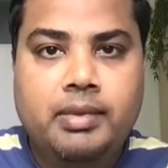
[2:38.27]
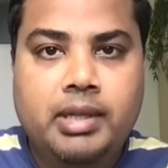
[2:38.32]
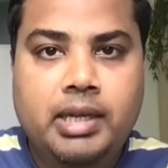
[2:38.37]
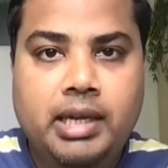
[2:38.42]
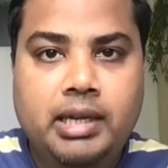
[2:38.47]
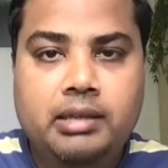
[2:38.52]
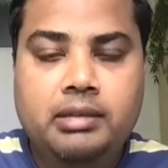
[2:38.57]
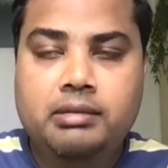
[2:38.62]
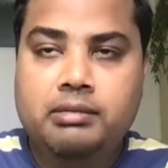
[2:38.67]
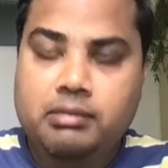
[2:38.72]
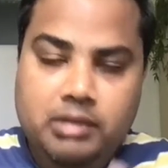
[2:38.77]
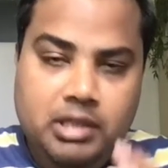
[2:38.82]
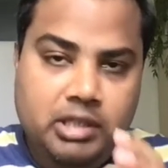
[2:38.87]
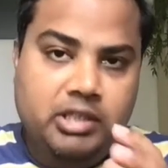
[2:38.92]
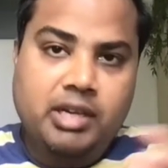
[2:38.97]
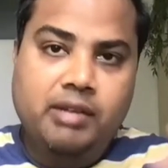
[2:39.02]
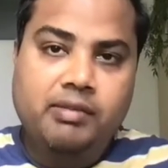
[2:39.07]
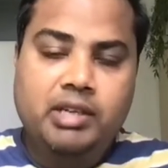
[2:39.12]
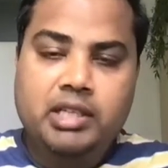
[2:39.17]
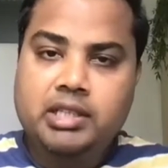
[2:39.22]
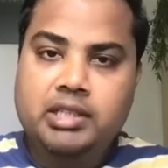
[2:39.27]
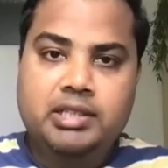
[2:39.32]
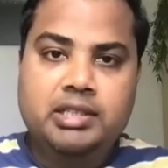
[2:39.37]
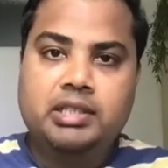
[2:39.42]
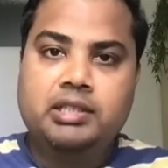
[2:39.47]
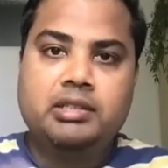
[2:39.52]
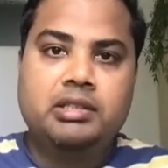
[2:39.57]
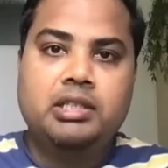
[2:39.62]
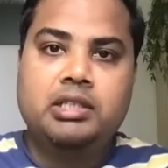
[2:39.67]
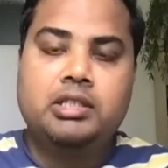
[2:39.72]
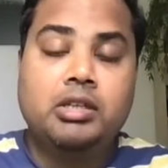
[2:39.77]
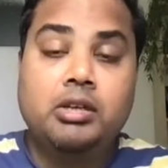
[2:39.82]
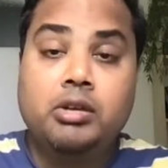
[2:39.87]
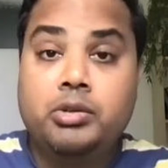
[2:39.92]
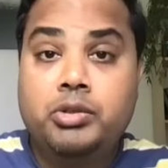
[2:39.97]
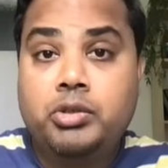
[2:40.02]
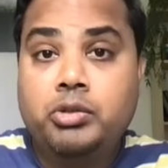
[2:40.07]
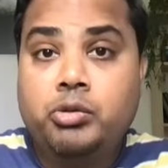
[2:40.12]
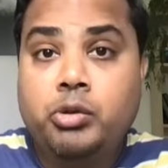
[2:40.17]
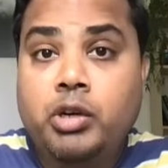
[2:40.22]
And the traveling distance is
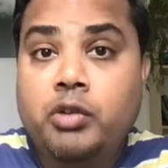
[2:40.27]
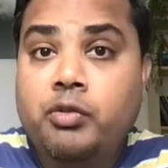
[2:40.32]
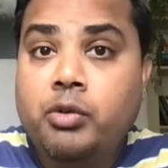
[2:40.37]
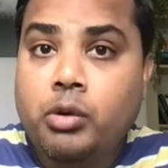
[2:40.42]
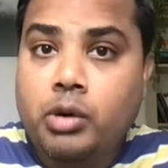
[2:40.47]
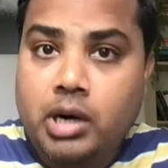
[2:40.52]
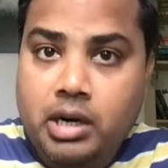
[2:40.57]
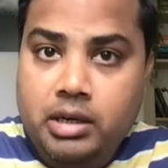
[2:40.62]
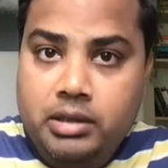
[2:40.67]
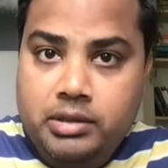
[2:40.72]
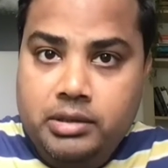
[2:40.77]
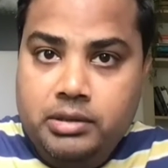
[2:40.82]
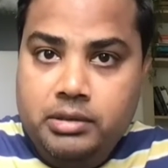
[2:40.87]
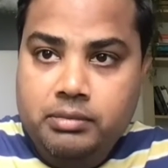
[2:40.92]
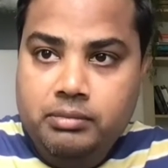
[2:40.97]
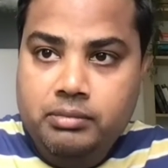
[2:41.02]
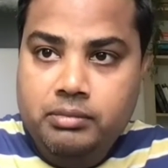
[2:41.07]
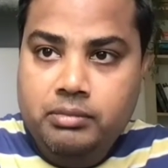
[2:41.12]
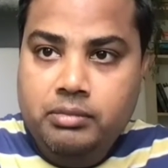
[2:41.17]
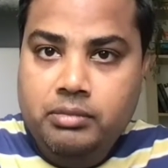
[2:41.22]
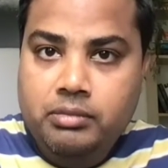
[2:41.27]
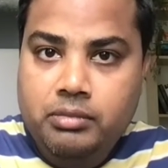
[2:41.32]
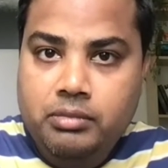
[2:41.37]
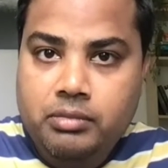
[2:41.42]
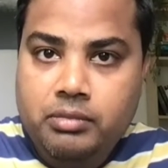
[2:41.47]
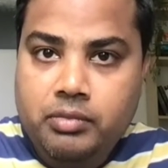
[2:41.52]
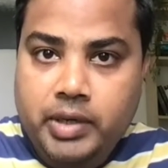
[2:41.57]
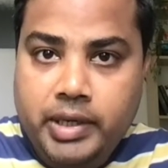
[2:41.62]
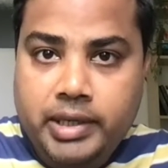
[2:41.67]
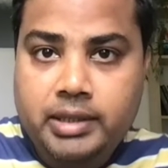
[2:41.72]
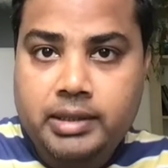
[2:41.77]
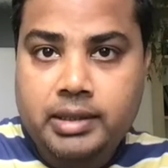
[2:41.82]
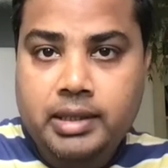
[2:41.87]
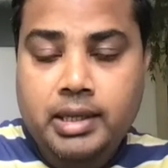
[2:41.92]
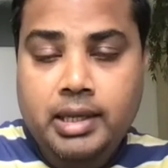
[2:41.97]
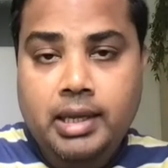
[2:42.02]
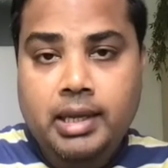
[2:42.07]
close to 24 hours, right?